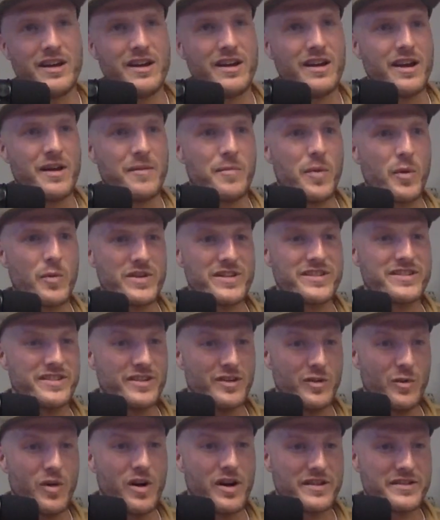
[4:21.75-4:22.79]
But we
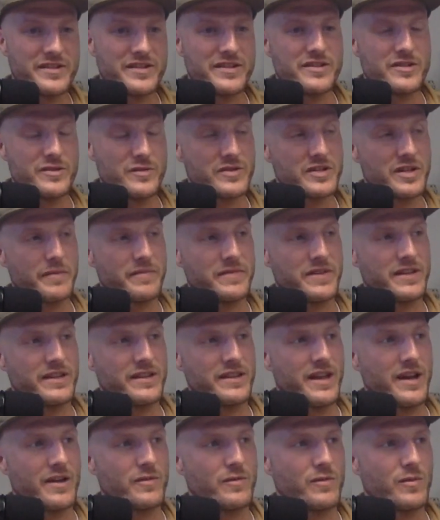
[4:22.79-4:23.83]
still wanted to do something
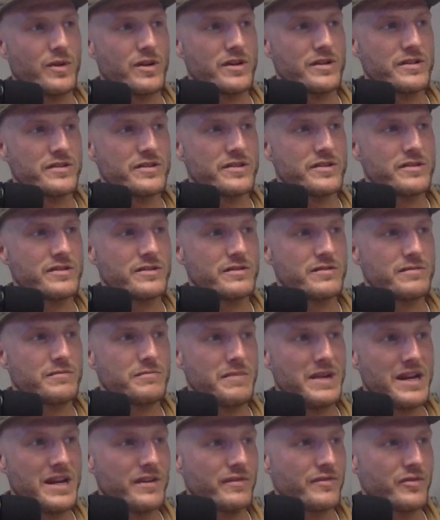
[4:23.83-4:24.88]
that was
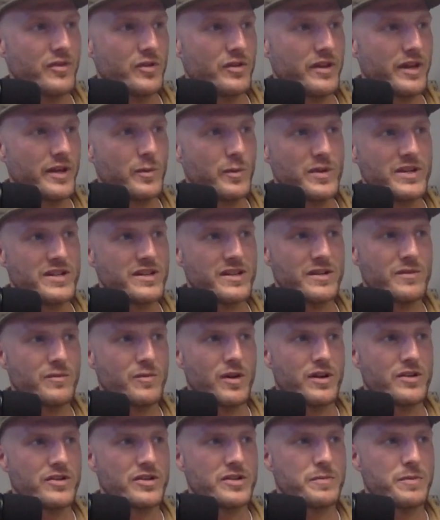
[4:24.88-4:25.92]
meaningful. Like, we didn't
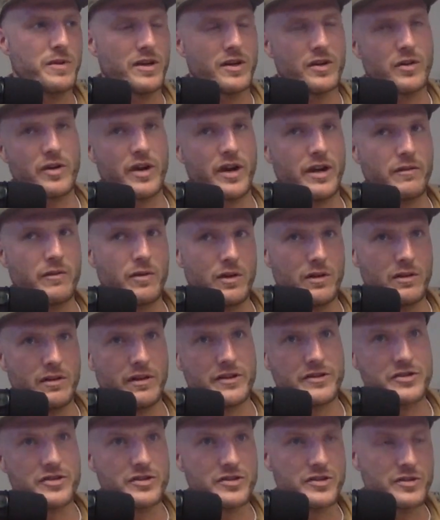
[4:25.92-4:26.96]
want to just be like, okay, well,
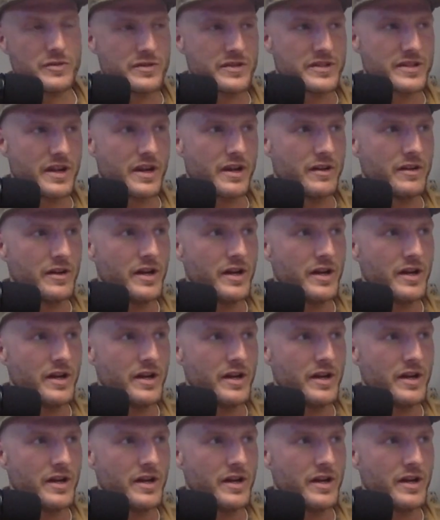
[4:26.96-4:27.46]
let's just do a sale.